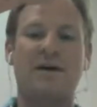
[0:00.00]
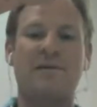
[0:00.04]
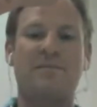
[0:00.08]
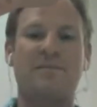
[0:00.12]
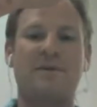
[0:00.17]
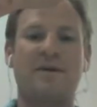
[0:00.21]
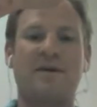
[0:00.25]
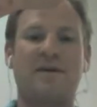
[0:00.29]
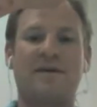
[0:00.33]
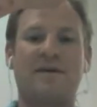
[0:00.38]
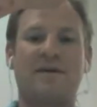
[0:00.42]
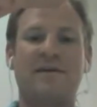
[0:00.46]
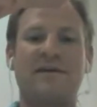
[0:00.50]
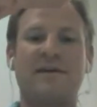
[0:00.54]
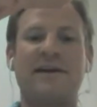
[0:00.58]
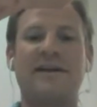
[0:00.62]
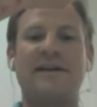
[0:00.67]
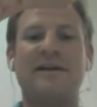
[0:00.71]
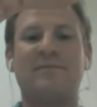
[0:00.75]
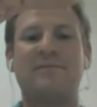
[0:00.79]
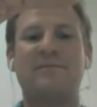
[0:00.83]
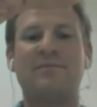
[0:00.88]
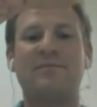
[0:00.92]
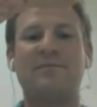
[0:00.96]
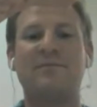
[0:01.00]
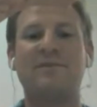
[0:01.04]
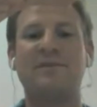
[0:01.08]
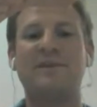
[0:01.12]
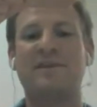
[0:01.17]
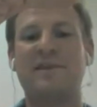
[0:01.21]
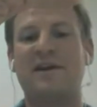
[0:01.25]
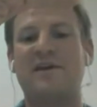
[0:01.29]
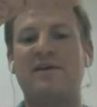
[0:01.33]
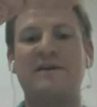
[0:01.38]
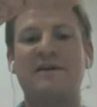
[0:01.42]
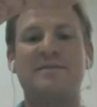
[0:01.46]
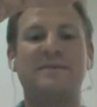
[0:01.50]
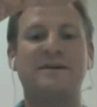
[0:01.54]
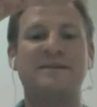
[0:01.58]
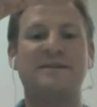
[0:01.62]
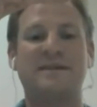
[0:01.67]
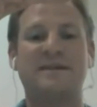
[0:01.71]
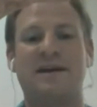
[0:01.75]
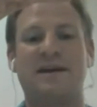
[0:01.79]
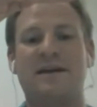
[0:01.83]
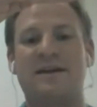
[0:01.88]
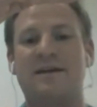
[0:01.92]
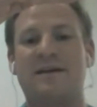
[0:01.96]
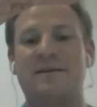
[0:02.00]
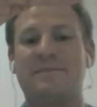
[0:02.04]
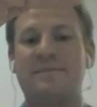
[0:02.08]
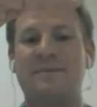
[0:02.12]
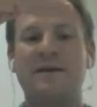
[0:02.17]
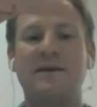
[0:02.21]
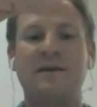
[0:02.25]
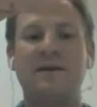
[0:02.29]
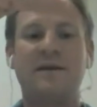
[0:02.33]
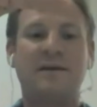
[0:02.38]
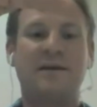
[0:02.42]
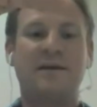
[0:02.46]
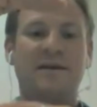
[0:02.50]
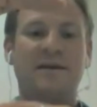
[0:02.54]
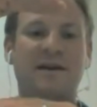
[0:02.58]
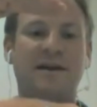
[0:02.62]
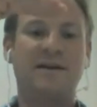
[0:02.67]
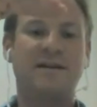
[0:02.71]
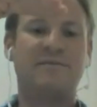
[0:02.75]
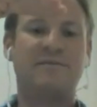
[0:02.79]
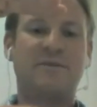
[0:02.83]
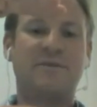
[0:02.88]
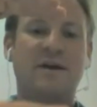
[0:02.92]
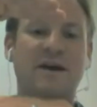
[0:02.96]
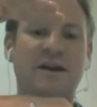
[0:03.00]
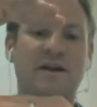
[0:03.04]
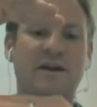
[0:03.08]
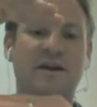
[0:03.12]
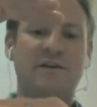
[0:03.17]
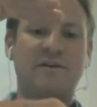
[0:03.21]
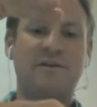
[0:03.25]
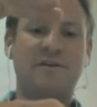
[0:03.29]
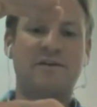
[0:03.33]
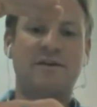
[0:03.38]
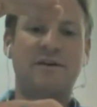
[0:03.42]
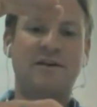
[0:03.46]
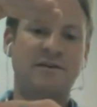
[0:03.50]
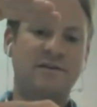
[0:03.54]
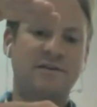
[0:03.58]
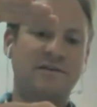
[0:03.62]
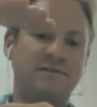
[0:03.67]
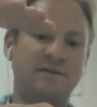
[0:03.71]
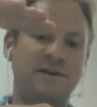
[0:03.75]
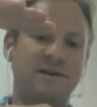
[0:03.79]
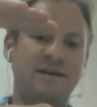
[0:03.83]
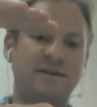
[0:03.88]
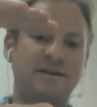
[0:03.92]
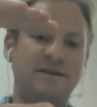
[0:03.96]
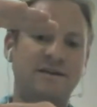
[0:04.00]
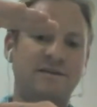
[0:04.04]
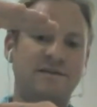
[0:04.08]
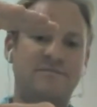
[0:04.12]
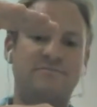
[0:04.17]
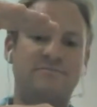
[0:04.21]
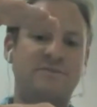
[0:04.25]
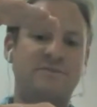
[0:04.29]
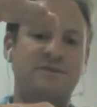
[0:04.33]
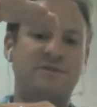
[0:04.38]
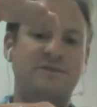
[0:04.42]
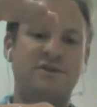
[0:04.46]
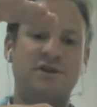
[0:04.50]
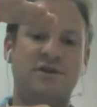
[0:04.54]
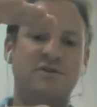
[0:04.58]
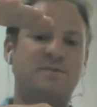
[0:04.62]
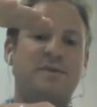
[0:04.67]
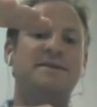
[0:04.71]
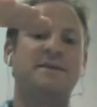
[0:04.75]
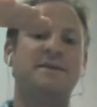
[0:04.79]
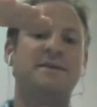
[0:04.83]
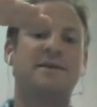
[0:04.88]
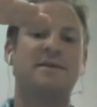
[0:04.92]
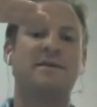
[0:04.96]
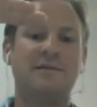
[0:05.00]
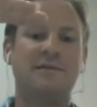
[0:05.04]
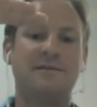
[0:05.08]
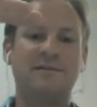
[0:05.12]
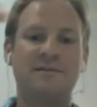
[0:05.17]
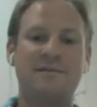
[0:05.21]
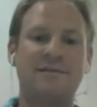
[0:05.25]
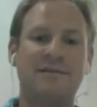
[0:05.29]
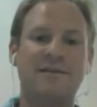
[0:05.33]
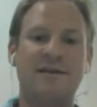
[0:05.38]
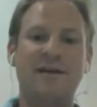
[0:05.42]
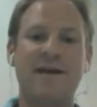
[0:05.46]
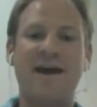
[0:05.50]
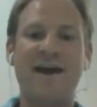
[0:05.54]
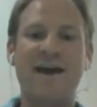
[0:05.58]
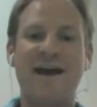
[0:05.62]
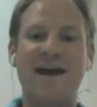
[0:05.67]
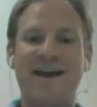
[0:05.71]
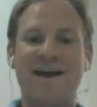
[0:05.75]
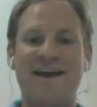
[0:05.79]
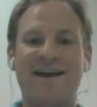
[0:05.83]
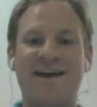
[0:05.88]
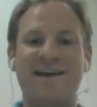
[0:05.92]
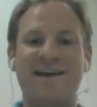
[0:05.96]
Walmart up here, and then their email sign up, and then right under it is Joe's Pizza.